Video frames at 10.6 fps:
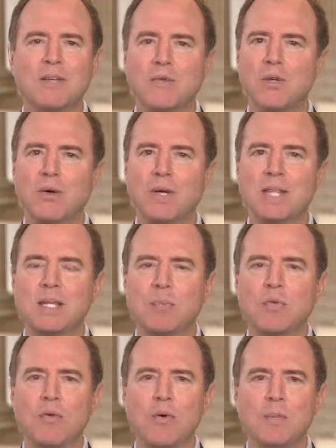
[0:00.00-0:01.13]
If we don't get the
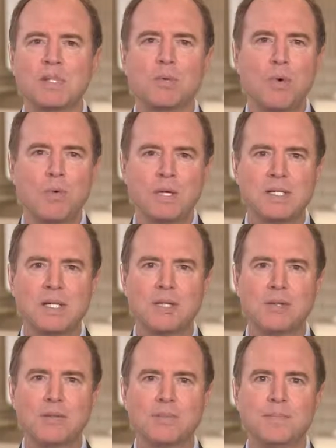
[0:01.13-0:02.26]
performance, it won't
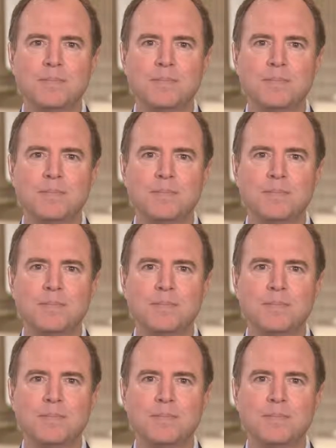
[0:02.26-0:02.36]
continue.